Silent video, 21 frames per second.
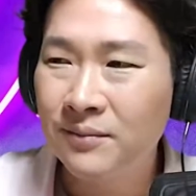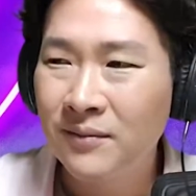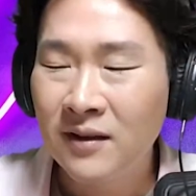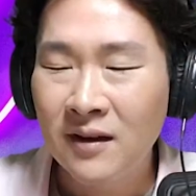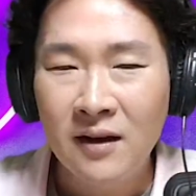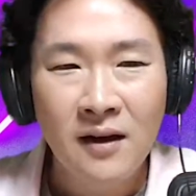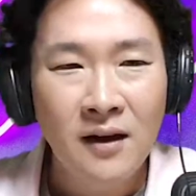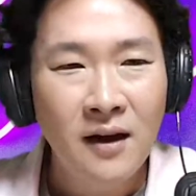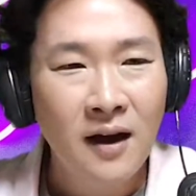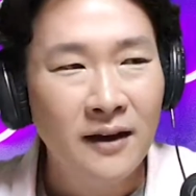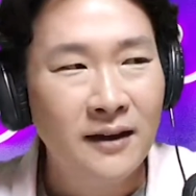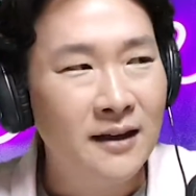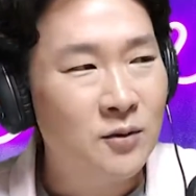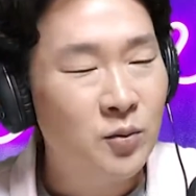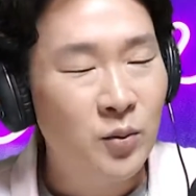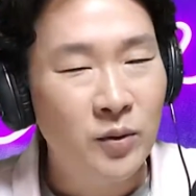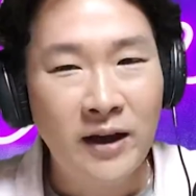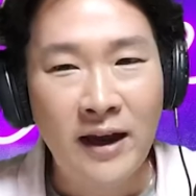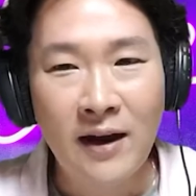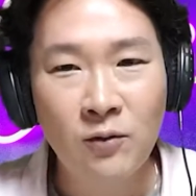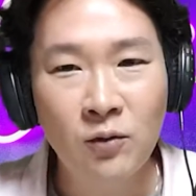I guess
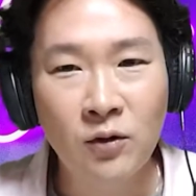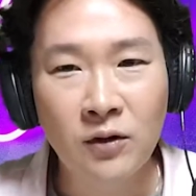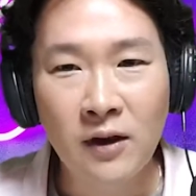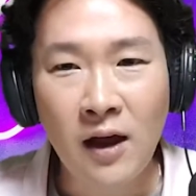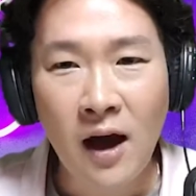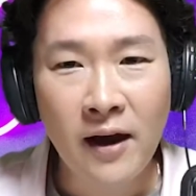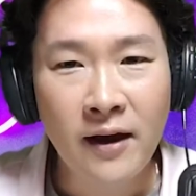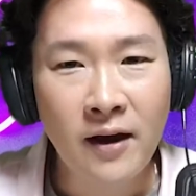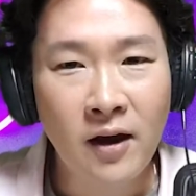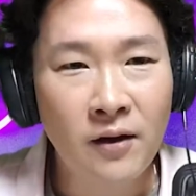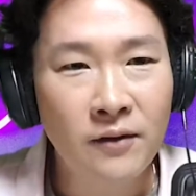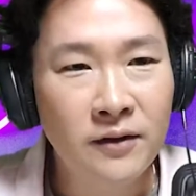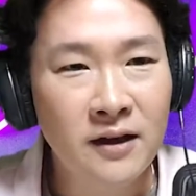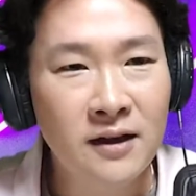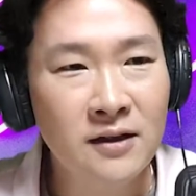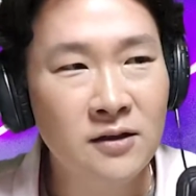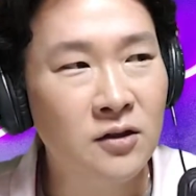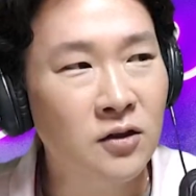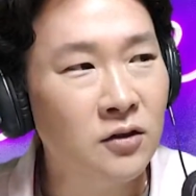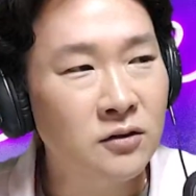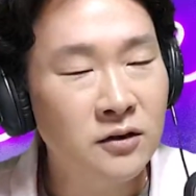we can't rely on
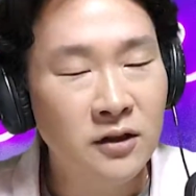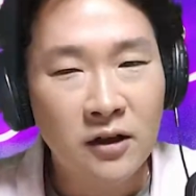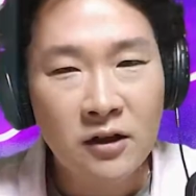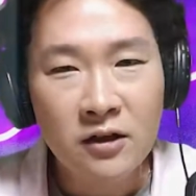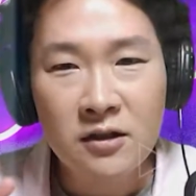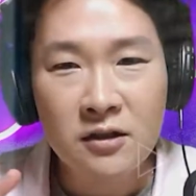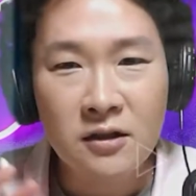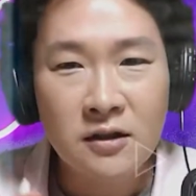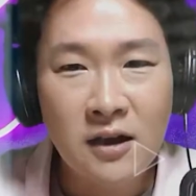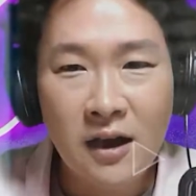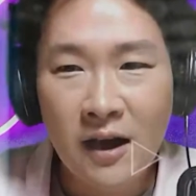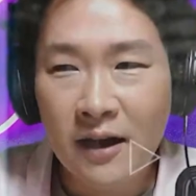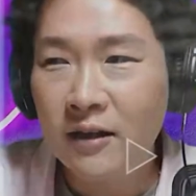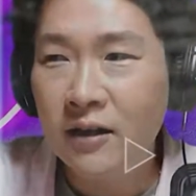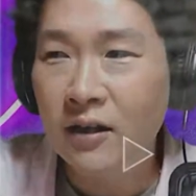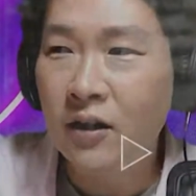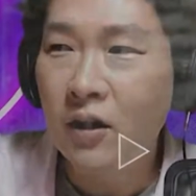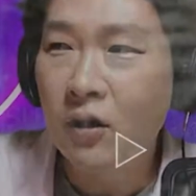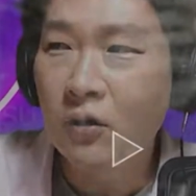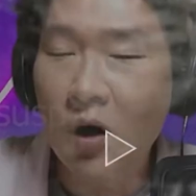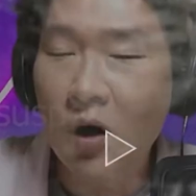these girls. They're just like, you know,